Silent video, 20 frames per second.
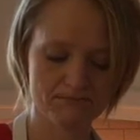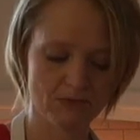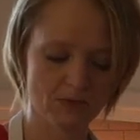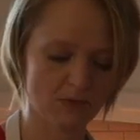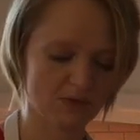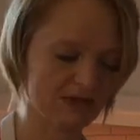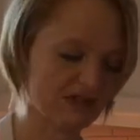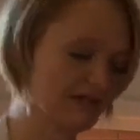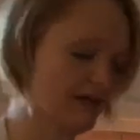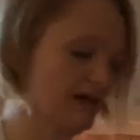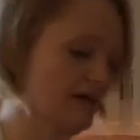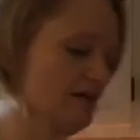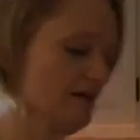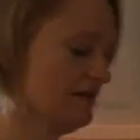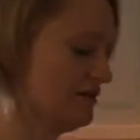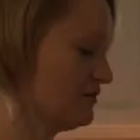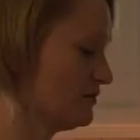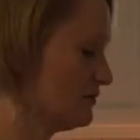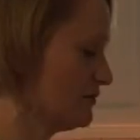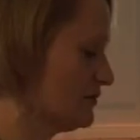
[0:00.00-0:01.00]
what is that,
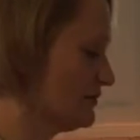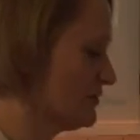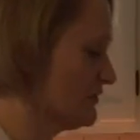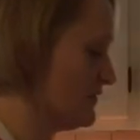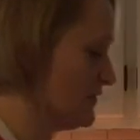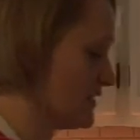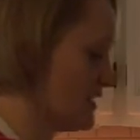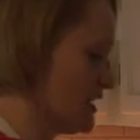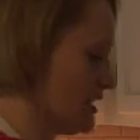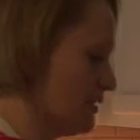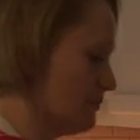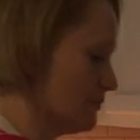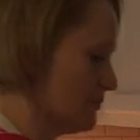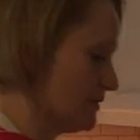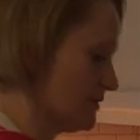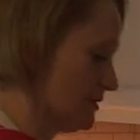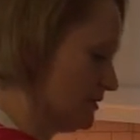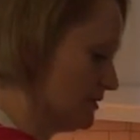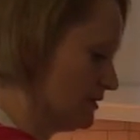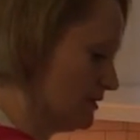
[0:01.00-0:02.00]
1/3 of a cup
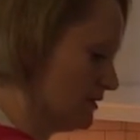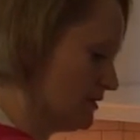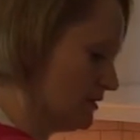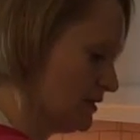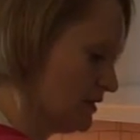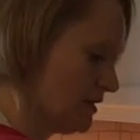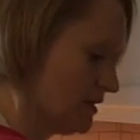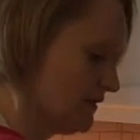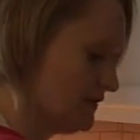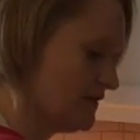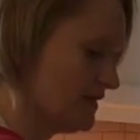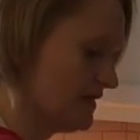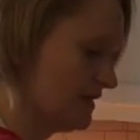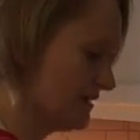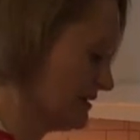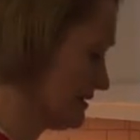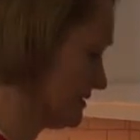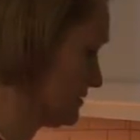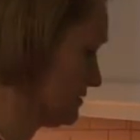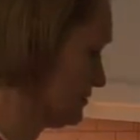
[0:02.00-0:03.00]
of
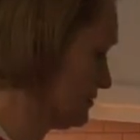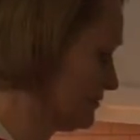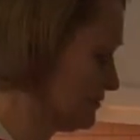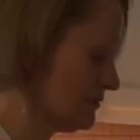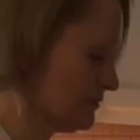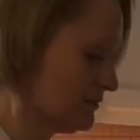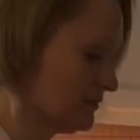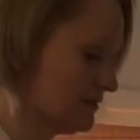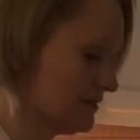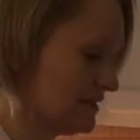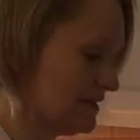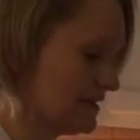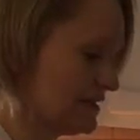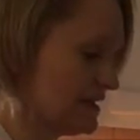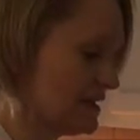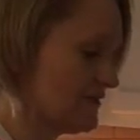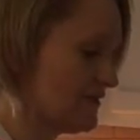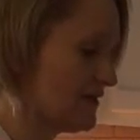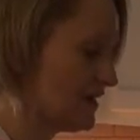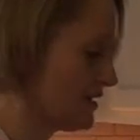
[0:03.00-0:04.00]
this
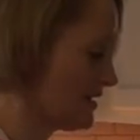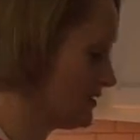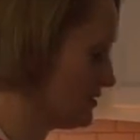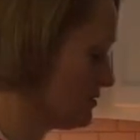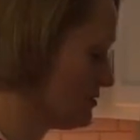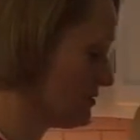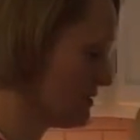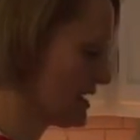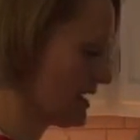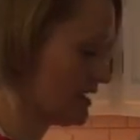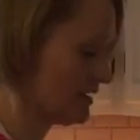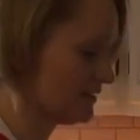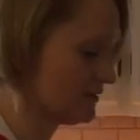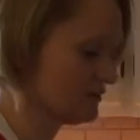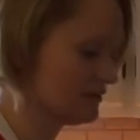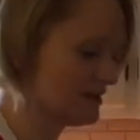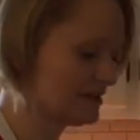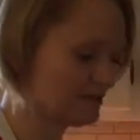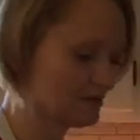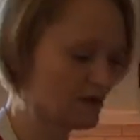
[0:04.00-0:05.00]
stevia, no
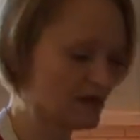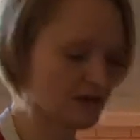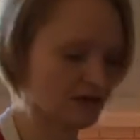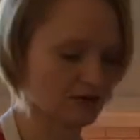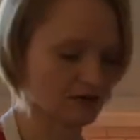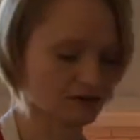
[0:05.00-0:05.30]
calorie sweetener.